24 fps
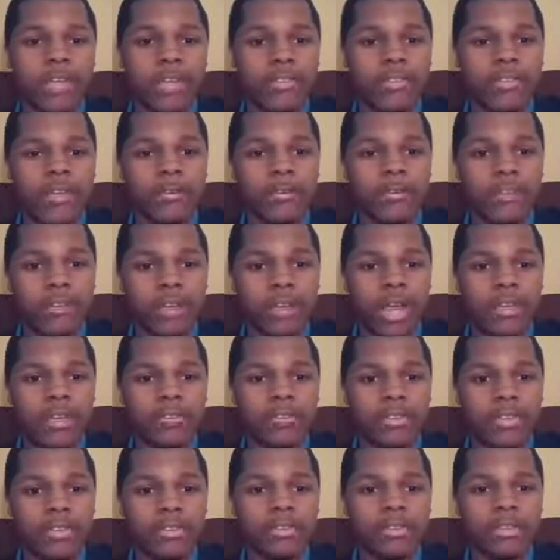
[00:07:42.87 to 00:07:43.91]
of demographics
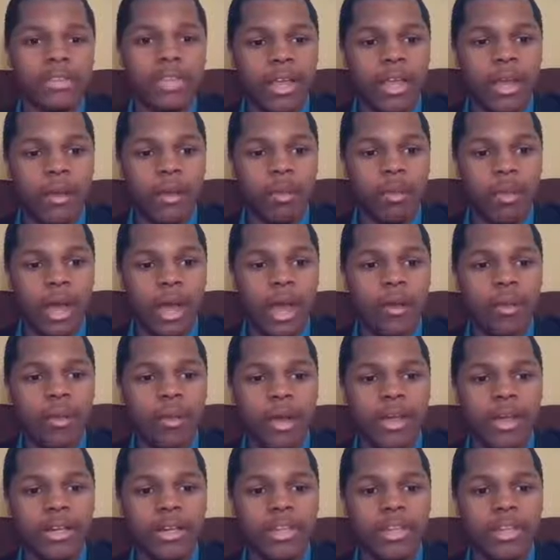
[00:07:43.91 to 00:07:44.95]
what I
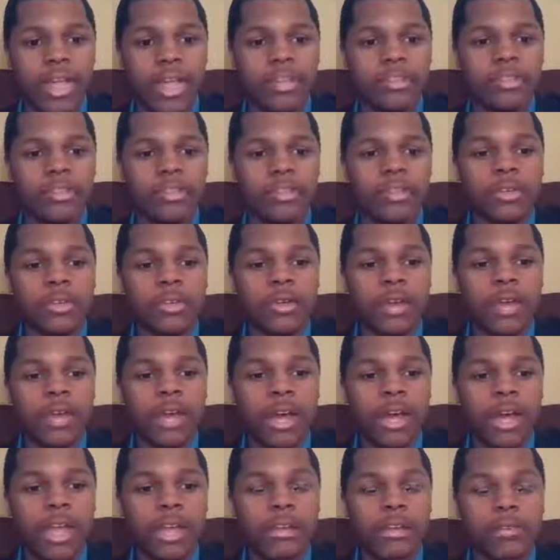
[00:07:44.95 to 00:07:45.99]
wanted to ask you
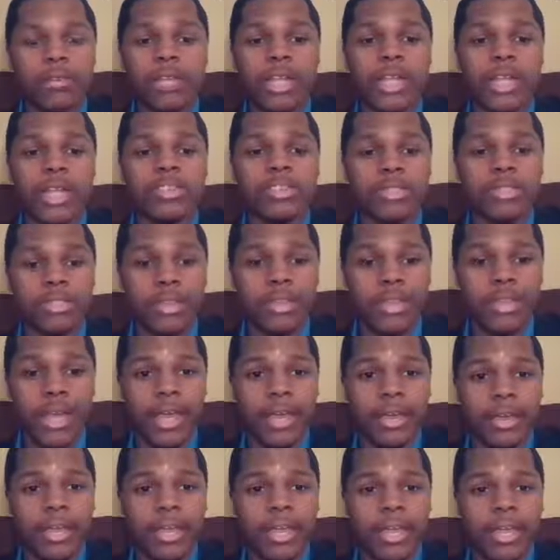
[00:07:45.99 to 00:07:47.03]
uh, in relation to
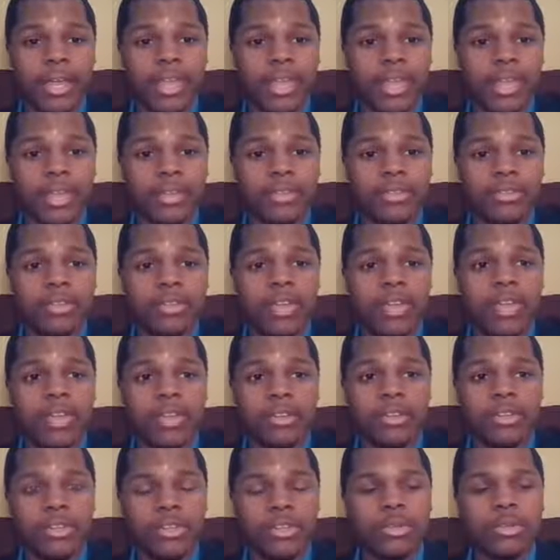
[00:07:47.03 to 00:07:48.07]
that is
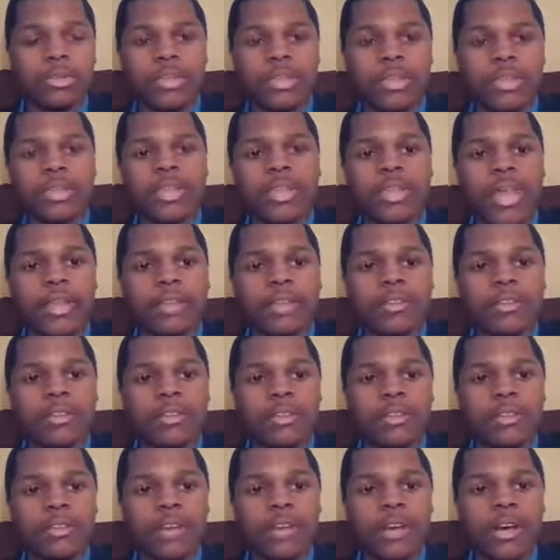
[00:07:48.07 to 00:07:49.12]
do you think that
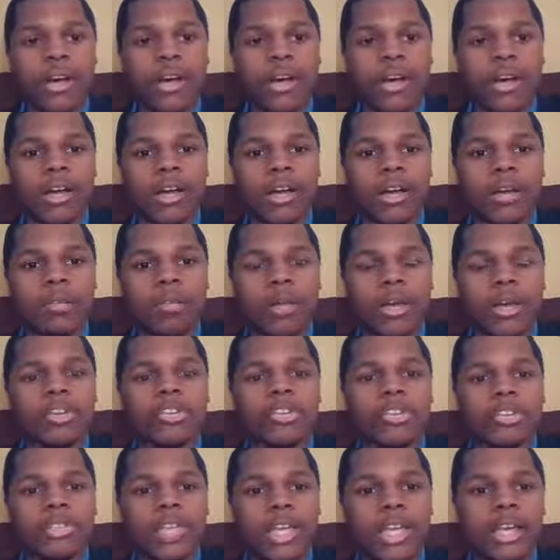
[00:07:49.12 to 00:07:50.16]
uh, what is
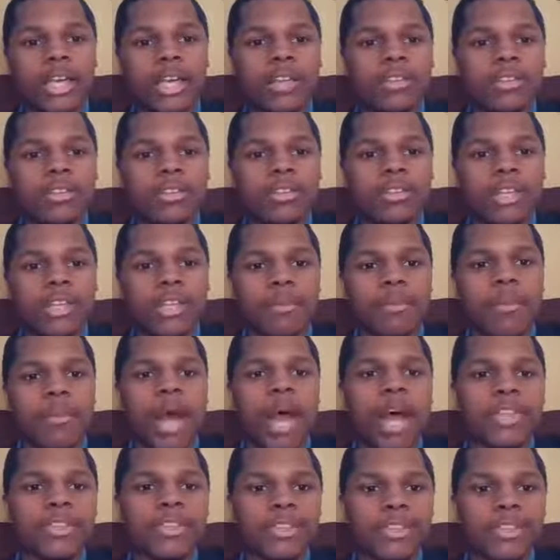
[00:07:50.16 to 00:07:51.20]
your take on the
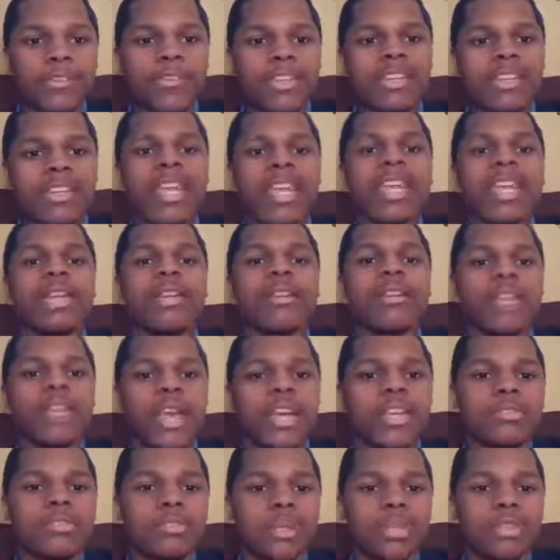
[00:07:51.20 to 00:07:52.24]
positive and negative
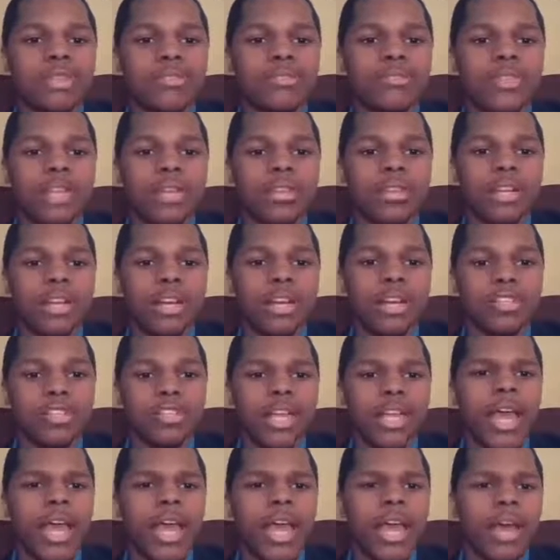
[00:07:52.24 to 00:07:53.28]
aspects of technology?
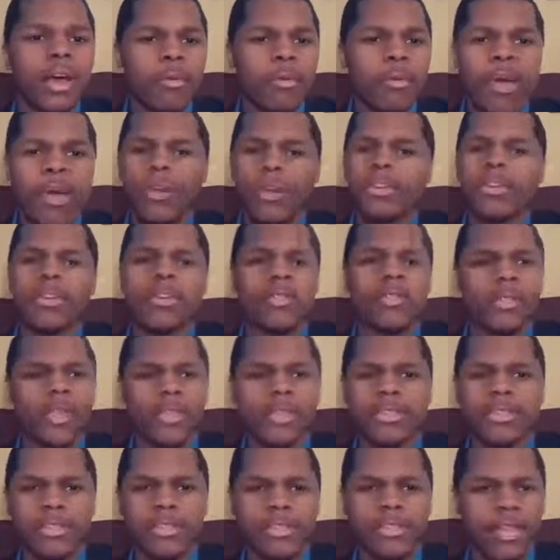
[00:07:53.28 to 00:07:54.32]
We all know that
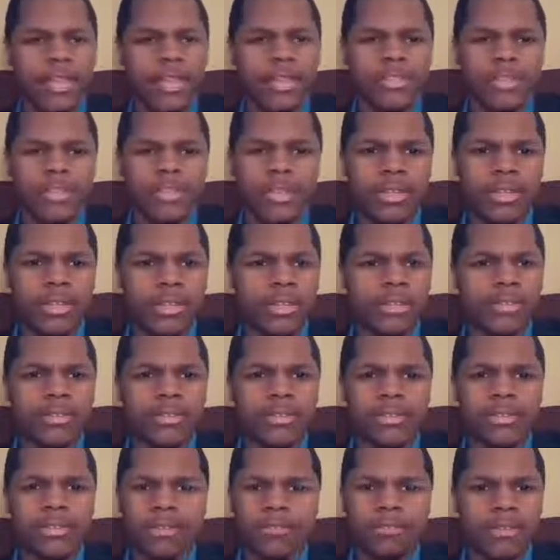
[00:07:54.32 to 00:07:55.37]
technology is
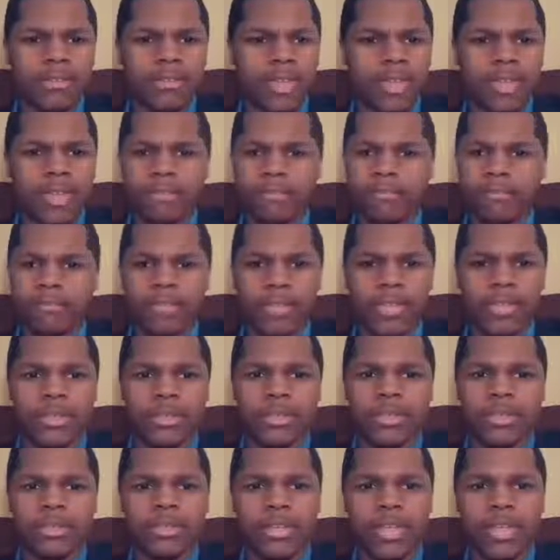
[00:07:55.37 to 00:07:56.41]
can be
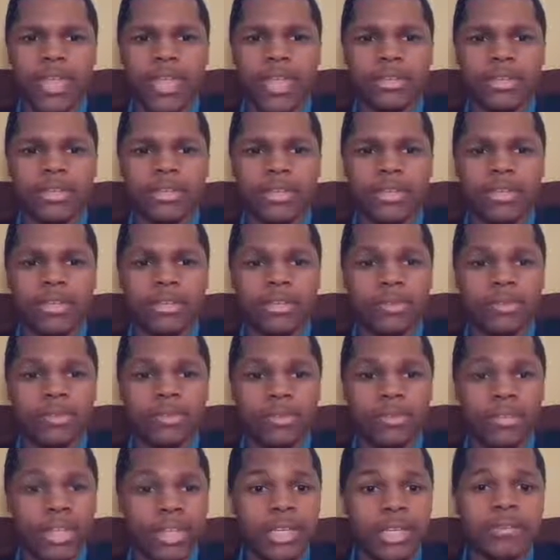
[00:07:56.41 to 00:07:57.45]
used as a use
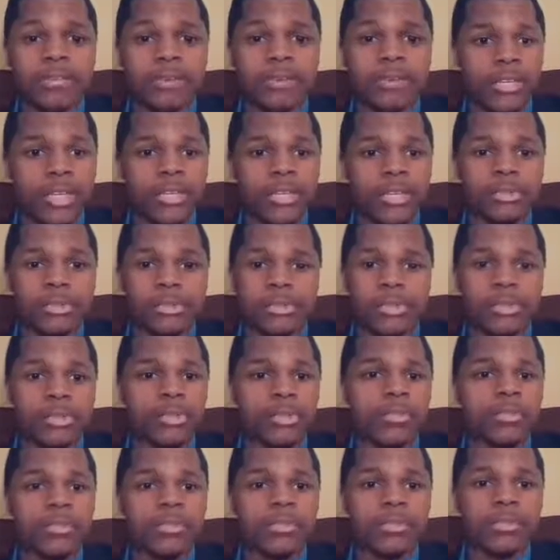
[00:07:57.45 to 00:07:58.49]
for evil. It's
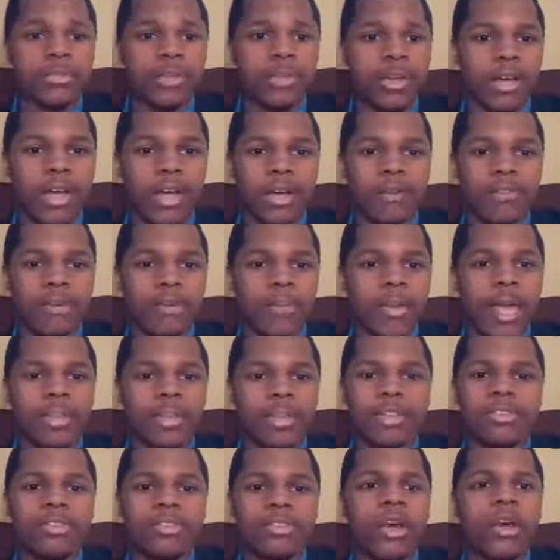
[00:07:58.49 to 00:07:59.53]
used uh, for bad
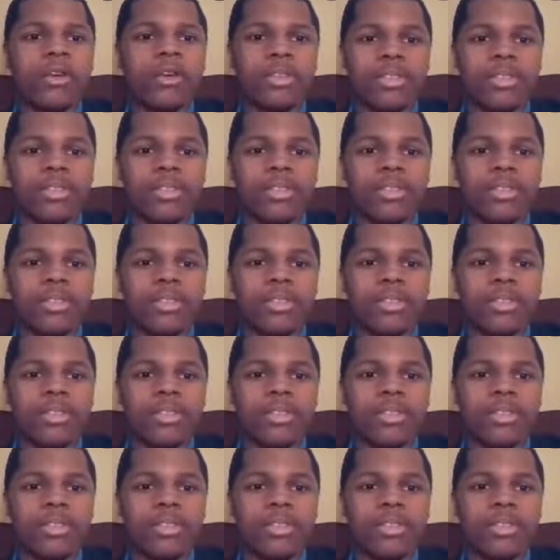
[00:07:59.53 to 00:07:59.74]
things all the